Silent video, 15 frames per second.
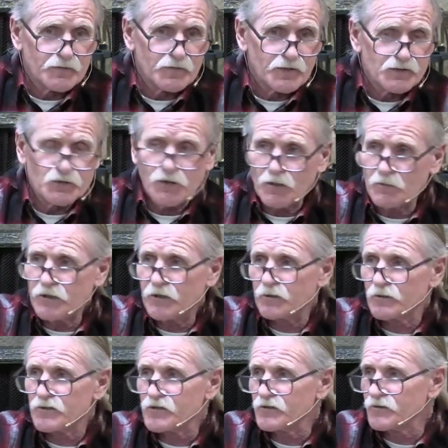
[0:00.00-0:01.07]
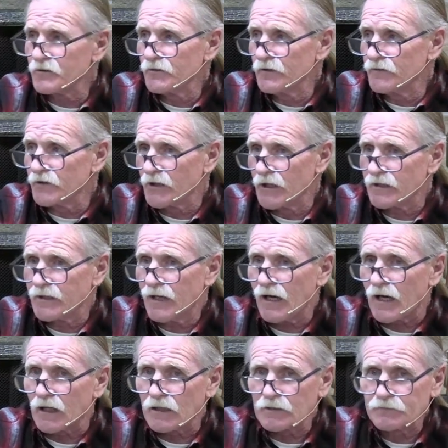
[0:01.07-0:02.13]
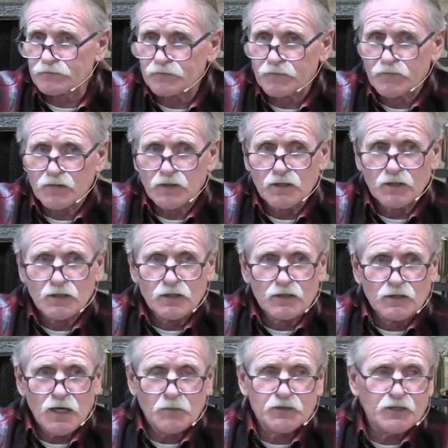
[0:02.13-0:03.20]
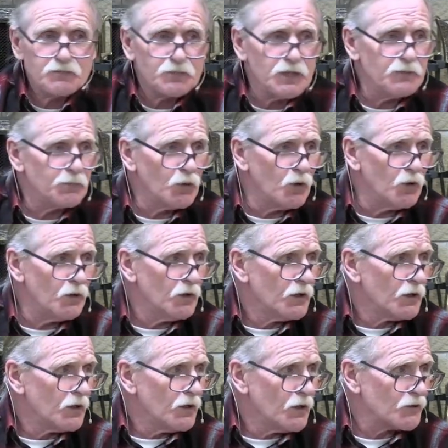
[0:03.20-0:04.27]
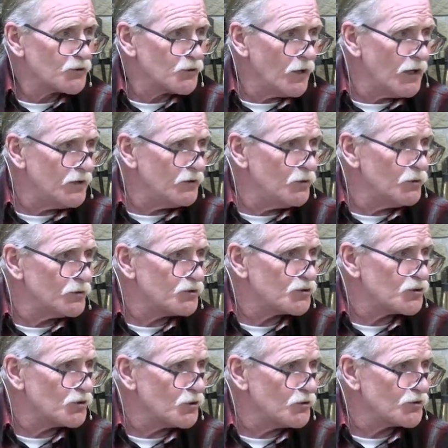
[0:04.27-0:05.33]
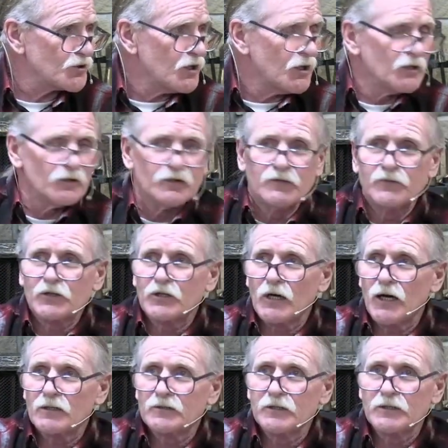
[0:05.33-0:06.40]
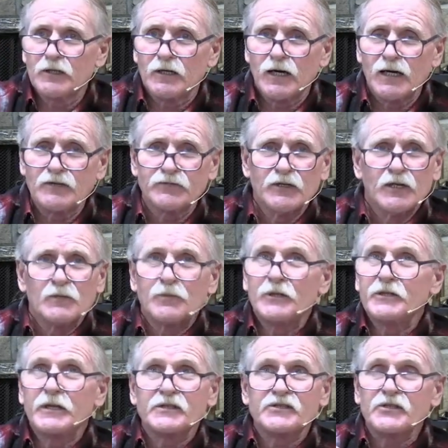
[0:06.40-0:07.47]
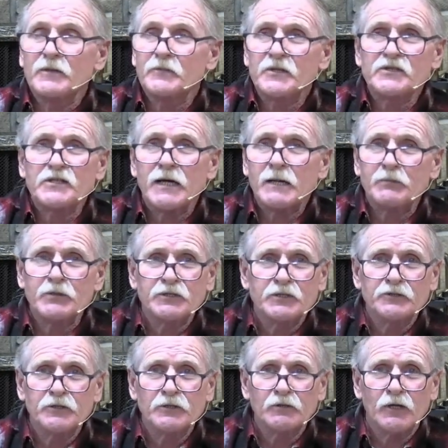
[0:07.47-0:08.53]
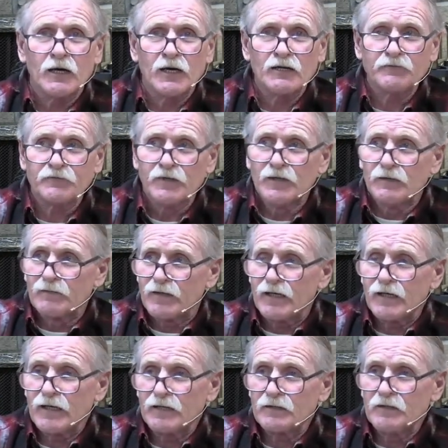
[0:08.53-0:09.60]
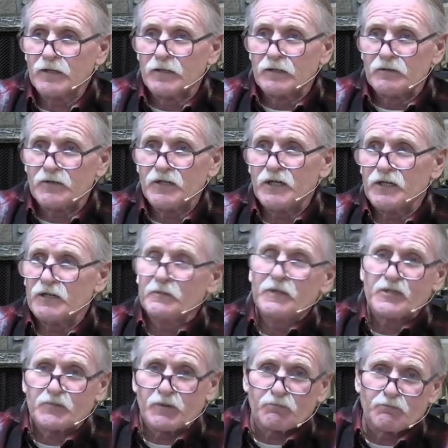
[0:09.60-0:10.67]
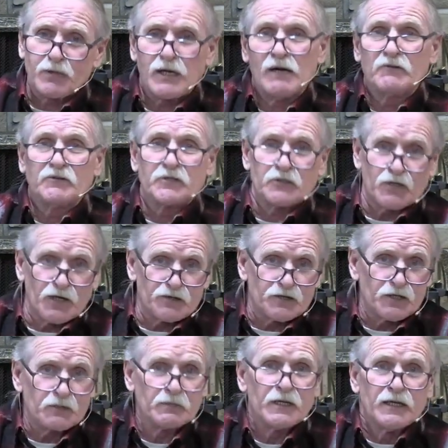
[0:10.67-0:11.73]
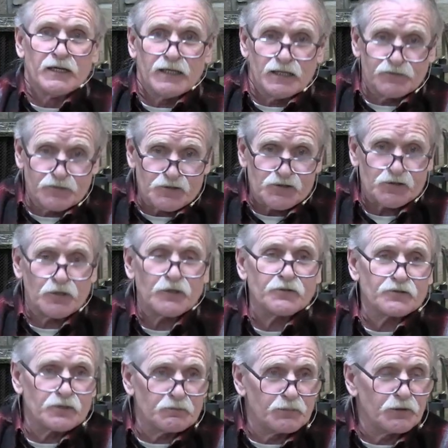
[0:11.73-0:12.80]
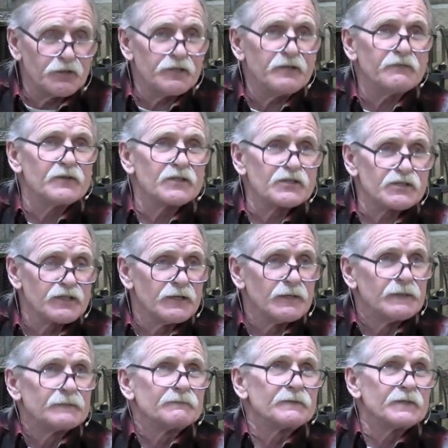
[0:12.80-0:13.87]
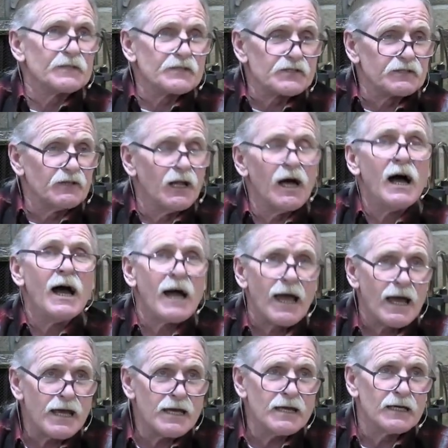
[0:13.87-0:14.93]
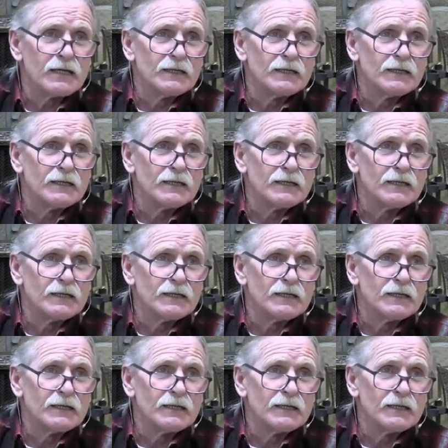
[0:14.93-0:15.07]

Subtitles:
So how many Christians are living like that? How many people are trying to go to church, live a godly life, but yet something's happened in their life and the enemy's been pounding on them, and they're starting to believe this lie